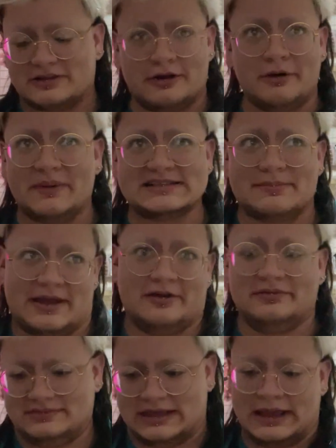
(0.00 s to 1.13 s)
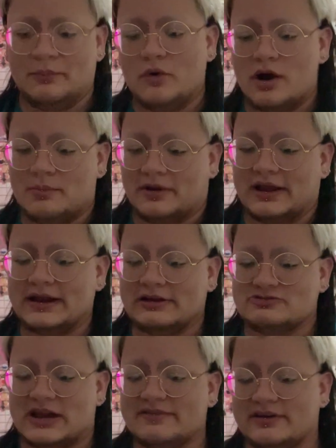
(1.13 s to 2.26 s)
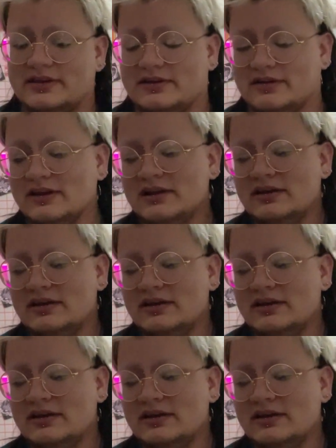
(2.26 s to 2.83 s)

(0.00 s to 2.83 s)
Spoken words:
I'll go buy something at my own damn Walmart. I didn't drive out here